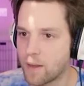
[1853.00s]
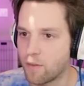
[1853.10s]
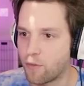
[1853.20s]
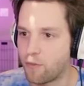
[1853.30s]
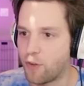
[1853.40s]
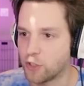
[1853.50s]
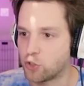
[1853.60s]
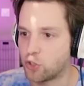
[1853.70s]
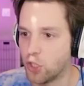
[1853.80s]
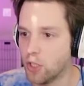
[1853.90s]

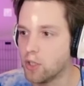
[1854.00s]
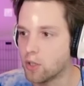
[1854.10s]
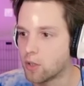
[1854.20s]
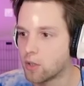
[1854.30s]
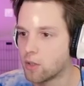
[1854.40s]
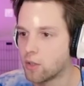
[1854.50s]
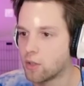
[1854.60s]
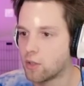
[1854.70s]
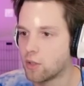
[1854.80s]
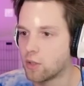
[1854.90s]
Infested.
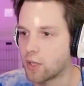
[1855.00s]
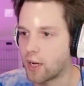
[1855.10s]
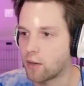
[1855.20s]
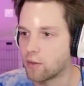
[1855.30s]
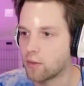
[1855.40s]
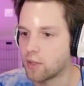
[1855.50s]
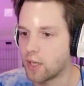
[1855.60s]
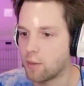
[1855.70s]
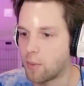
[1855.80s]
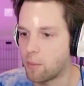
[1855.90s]
Look out.
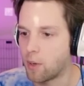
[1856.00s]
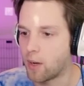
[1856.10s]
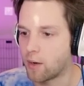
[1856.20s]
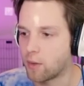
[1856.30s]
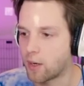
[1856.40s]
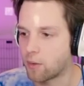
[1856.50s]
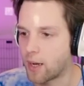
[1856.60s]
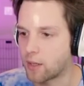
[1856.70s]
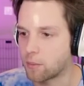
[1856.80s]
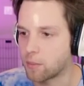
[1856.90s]
Get him, Bumbo. I don't I don't
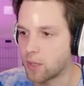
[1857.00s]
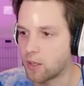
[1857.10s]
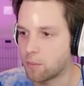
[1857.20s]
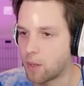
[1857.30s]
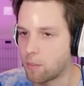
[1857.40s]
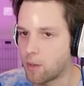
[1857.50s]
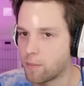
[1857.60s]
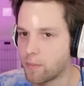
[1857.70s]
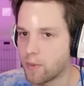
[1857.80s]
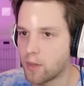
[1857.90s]
like him. Get him, Bumbo. All
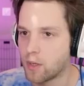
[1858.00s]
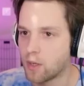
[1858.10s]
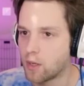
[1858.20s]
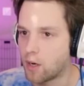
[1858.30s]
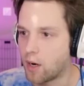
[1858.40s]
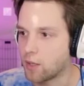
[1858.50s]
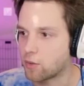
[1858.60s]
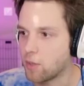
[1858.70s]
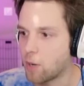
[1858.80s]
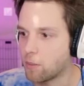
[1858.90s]
right,
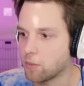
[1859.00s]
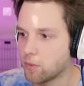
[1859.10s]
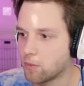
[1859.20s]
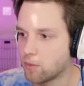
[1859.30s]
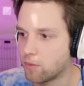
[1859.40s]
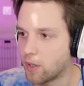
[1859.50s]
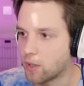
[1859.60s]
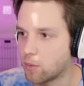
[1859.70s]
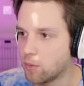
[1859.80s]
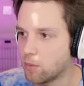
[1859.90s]
three bombs.
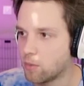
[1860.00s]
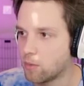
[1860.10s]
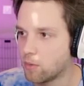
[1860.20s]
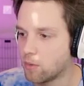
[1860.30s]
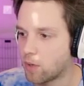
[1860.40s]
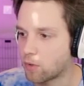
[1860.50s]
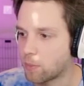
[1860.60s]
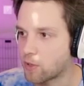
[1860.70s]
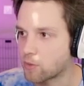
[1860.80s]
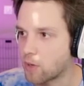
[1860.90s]
Very cool. No
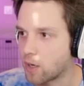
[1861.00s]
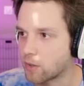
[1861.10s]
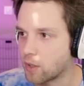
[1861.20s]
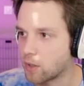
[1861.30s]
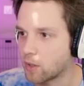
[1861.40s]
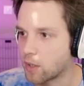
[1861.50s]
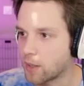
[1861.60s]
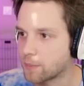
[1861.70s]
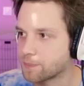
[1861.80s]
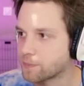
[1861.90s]
special rocks, it doesn't look
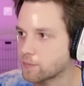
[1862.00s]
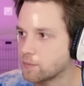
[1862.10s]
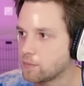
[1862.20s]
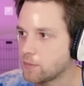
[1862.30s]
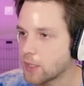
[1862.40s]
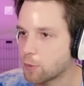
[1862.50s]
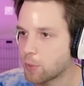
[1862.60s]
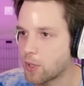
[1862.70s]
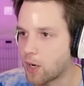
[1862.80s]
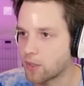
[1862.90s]
like. It's
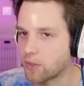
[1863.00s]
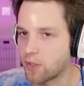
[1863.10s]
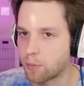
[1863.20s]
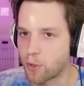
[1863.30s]
pretty hard to see the